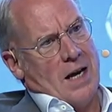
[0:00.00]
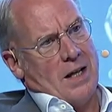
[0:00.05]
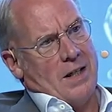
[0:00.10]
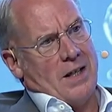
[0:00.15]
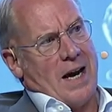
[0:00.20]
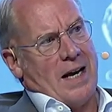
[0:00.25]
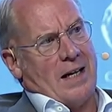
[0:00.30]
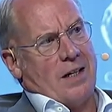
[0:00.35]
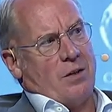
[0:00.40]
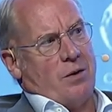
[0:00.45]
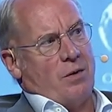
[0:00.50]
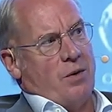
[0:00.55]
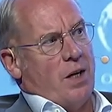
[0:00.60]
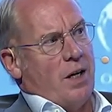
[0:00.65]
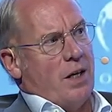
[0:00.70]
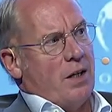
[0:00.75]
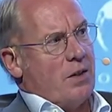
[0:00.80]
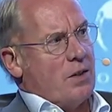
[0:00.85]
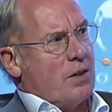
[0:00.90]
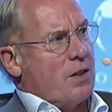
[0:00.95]
That
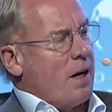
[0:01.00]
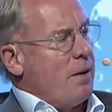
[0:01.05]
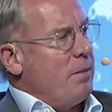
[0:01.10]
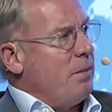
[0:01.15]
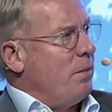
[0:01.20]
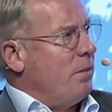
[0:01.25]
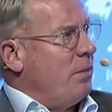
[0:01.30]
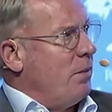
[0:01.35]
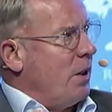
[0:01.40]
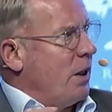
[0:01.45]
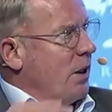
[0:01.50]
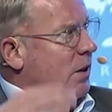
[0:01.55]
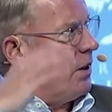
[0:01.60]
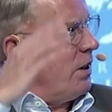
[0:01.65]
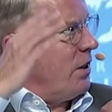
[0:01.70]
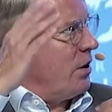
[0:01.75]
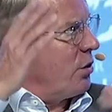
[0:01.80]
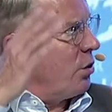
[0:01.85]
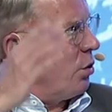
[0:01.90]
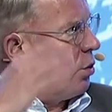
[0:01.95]
creates some
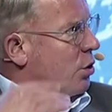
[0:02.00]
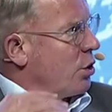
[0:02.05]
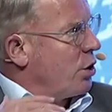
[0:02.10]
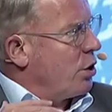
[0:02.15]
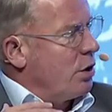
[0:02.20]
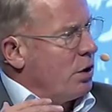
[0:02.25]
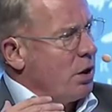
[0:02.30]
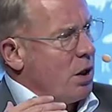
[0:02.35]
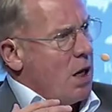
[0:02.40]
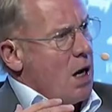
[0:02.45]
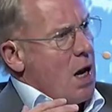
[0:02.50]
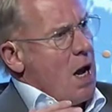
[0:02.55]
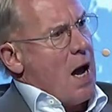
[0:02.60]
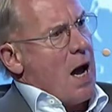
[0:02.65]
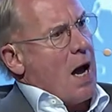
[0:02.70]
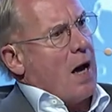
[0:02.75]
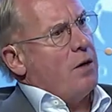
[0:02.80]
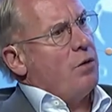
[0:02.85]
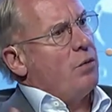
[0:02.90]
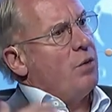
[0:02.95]
distortion
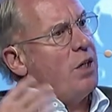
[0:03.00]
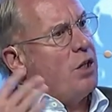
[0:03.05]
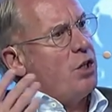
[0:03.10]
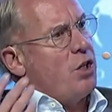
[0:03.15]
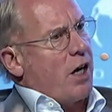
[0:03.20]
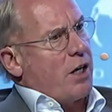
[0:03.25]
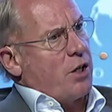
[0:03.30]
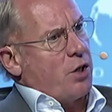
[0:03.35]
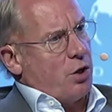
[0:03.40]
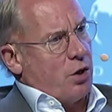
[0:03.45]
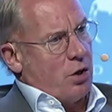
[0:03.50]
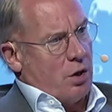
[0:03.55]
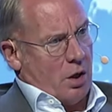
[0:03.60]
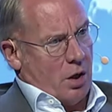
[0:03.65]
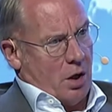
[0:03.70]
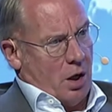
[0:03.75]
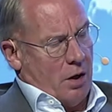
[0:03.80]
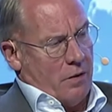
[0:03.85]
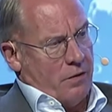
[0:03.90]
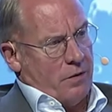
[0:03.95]
and rejection
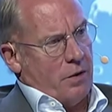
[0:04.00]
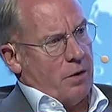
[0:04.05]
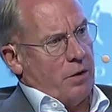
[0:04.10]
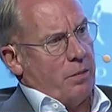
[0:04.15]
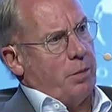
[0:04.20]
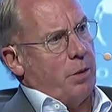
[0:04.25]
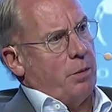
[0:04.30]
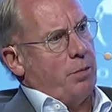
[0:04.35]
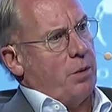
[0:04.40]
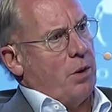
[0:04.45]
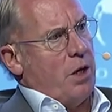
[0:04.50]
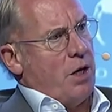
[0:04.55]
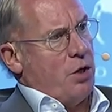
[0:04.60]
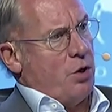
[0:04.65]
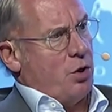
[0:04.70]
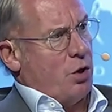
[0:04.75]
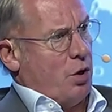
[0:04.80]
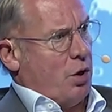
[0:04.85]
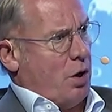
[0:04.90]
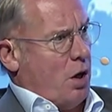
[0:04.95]
of the
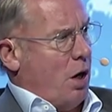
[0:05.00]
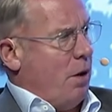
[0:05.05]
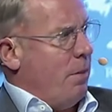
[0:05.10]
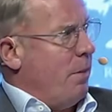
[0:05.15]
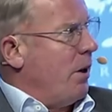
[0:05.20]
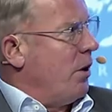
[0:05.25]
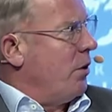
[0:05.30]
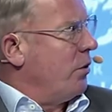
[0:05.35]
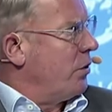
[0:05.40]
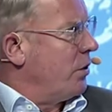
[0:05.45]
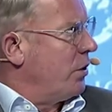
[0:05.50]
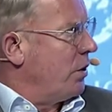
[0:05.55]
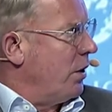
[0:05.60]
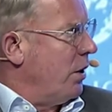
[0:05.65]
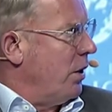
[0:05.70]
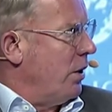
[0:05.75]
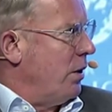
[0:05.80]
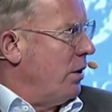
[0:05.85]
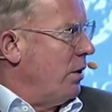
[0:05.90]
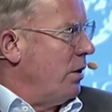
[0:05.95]
population about,
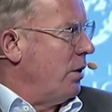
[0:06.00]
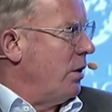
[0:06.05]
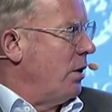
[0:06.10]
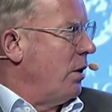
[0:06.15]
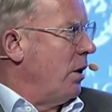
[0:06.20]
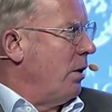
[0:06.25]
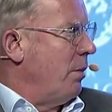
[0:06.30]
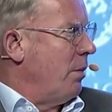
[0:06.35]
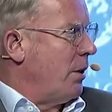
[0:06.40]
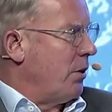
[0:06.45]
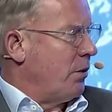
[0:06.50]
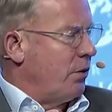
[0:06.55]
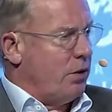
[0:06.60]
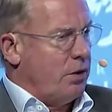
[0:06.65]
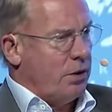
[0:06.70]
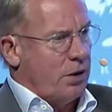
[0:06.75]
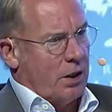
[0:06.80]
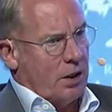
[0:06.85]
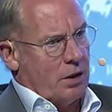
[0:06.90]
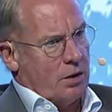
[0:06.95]
uh, about
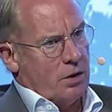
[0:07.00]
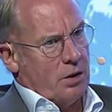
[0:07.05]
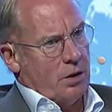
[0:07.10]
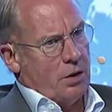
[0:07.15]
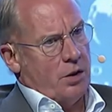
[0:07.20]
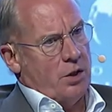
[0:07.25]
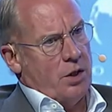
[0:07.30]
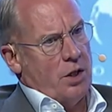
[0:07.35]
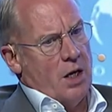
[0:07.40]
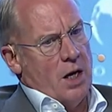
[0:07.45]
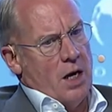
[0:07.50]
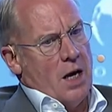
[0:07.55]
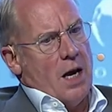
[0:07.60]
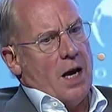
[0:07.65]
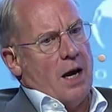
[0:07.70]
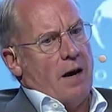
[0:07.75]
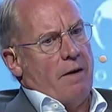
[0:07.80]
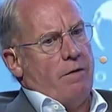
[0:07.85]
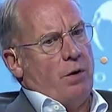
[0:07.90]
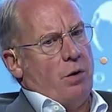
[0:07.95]
the technology
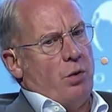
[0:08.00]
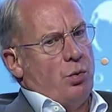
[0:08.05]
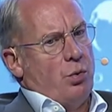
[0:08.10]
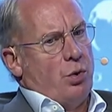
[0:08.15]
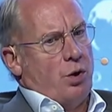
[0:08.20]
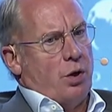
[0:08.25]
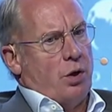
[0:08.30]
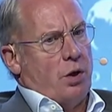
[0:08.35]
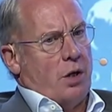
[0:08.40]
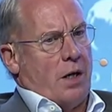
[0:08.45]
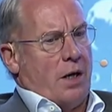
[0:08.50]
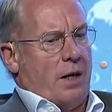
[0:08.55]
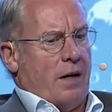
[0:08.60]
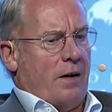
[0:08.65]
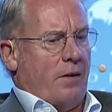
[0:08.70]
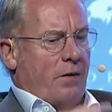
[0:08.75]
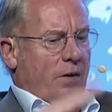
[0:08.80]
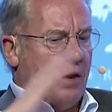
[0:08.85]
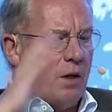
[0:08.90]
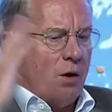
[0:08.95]
evolution. And
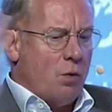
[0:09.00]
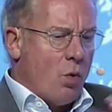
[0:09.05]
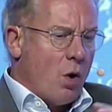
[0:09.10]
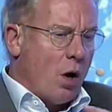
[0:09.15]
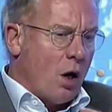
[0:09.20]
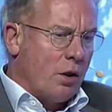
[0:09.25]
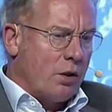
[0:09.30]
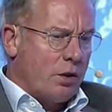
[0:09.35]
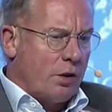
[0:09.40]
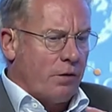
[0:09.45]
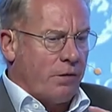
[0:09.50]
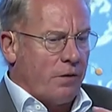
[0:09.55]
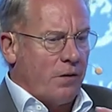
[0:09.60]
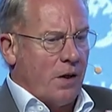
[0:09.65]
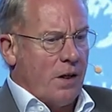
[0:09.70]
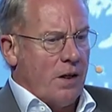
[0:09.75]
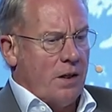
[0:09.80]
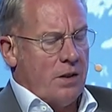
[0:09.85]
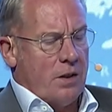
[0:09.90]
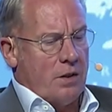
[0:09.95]
I think we're at a
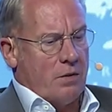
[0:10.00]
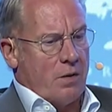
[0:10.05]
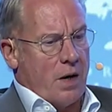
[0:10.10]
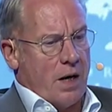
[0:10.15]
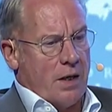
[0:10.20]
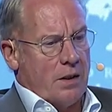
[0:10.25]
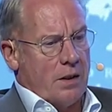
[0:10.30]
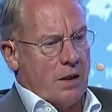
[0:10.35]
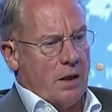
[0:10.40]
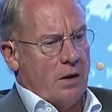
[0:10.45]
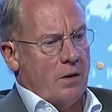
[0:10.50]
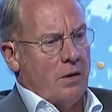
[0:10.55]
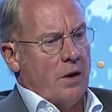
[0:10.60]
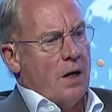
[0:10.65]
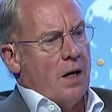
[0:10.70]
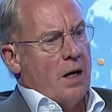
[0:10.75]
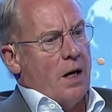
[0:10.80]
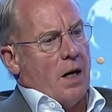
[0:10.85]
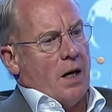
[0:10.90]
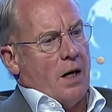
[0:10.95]
phase right now
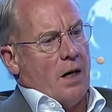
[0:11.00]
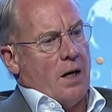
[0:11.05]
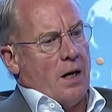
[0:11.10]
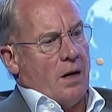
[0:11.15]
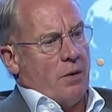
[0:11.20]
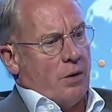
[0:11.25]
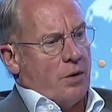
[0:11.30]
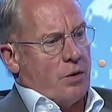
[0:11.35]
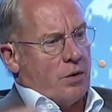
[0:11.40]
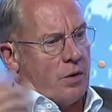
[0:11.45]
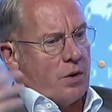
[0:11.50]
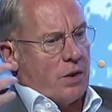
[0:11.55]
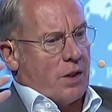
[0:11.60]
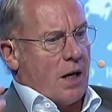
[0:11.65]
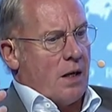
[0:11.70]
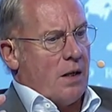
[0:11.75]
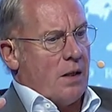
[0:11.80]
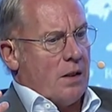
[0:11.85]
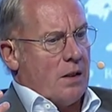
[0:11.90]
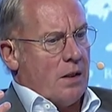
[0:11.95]
in our
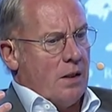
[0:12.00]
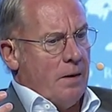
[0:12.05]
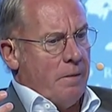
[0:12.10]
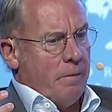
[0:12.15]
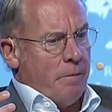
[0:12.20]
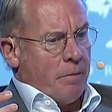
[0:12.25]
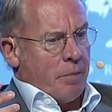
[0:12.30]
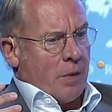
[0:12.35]
society,